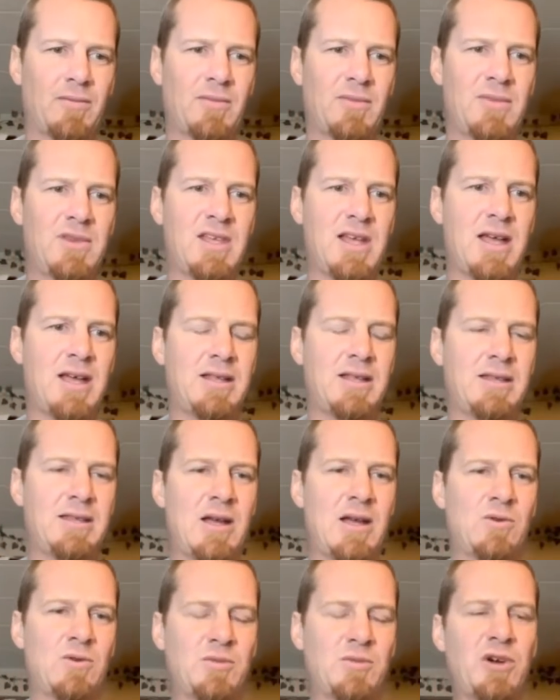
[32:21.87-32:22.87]

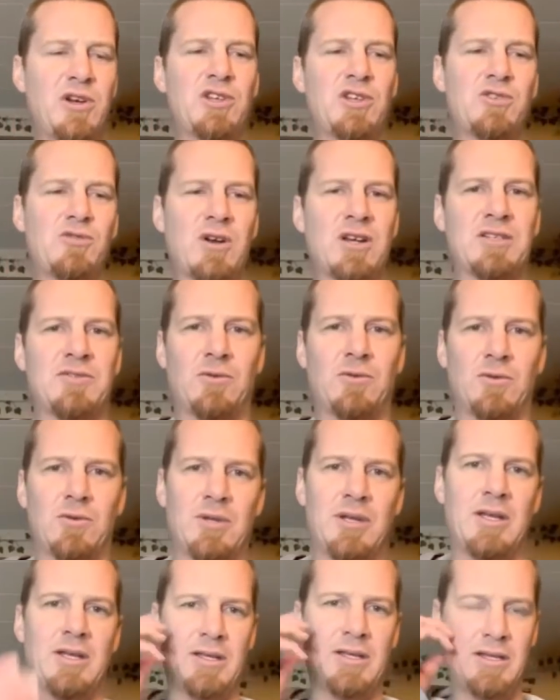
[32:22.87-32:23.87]
That was pretty
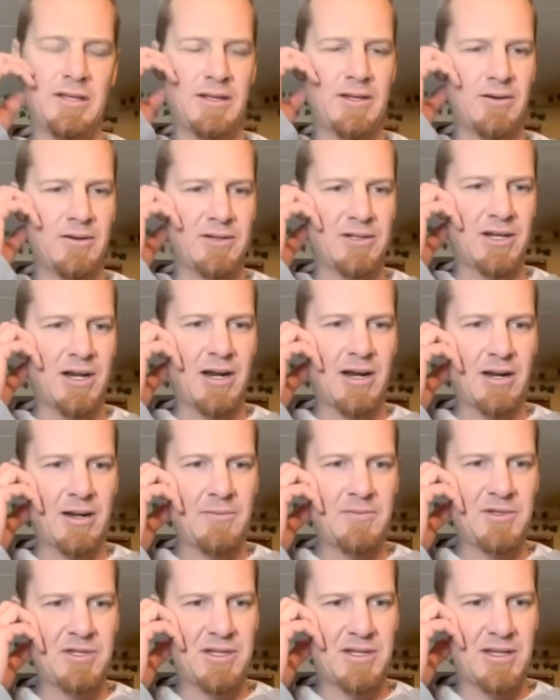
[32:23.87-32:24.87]
stressful. And there are
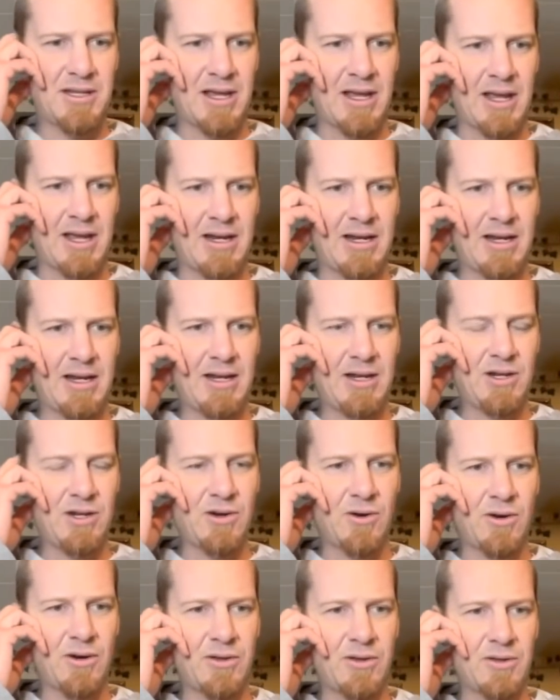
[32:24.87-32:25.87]
times that
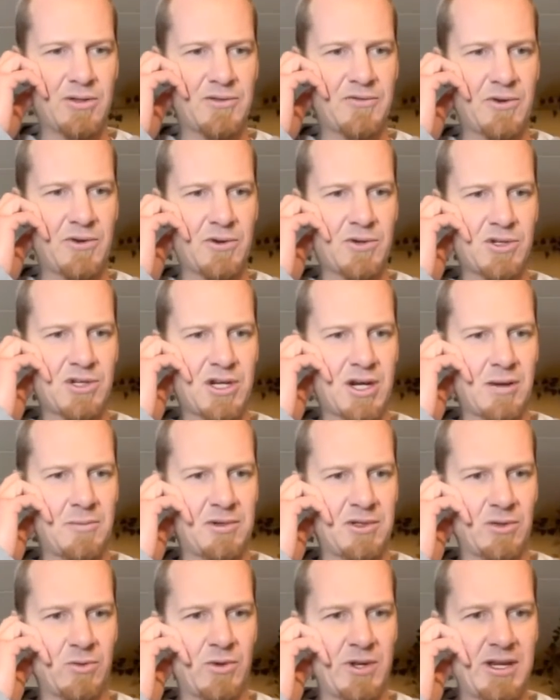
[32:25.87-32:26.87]
during those first
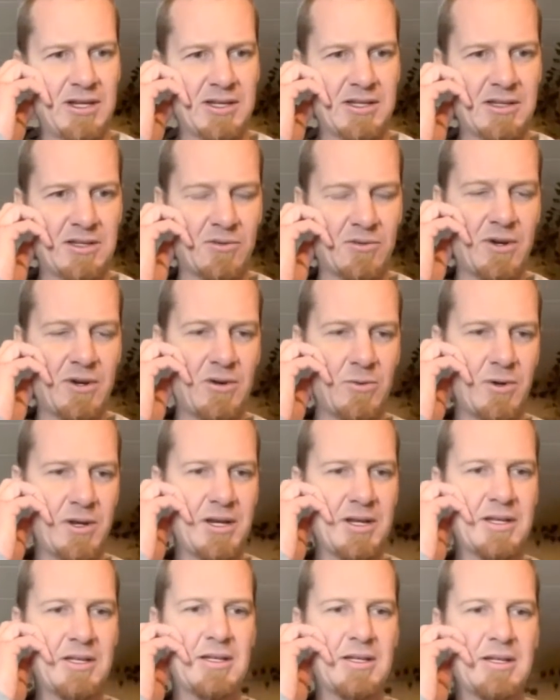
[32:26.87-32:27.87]
couple of weeks, 3
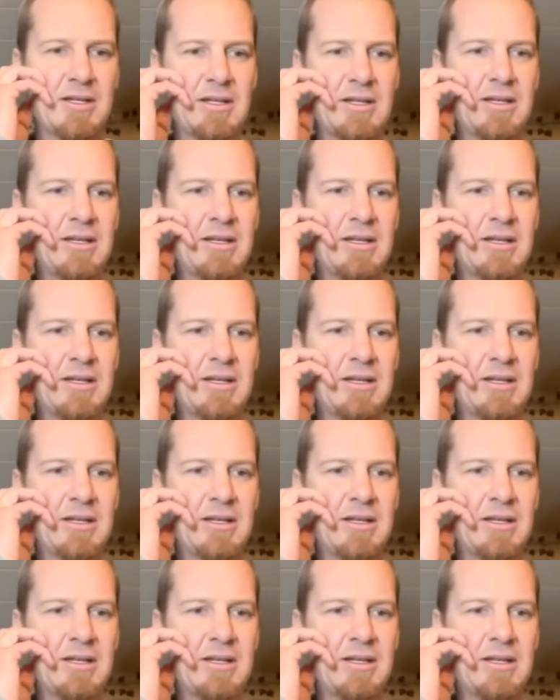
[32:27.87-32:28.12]
weeks,